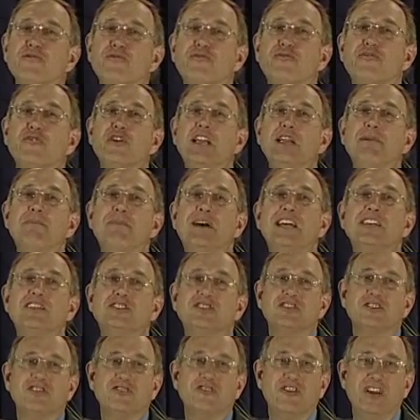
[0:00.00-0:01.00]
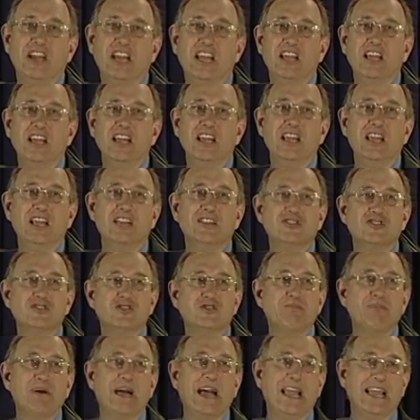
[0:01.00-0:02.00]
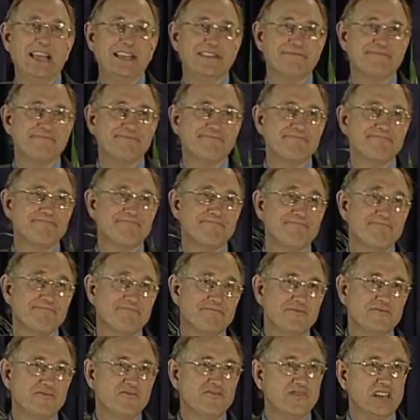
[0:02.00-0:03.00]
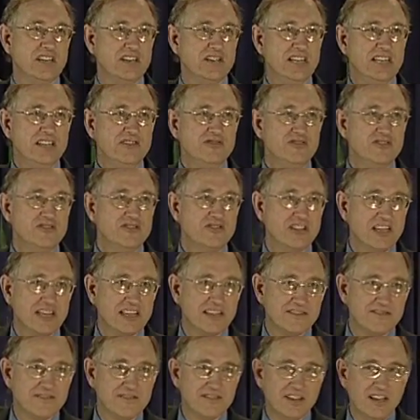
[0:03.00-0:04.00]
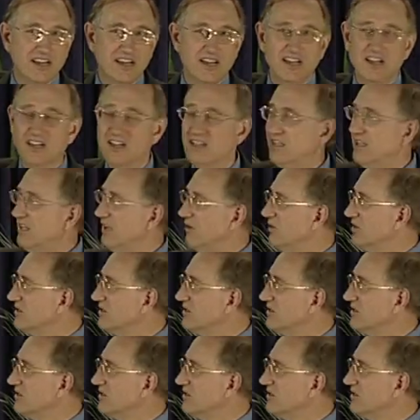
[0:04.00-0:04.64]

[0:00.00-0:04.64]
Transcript: of Freemasonry in Spain. Very interesting. He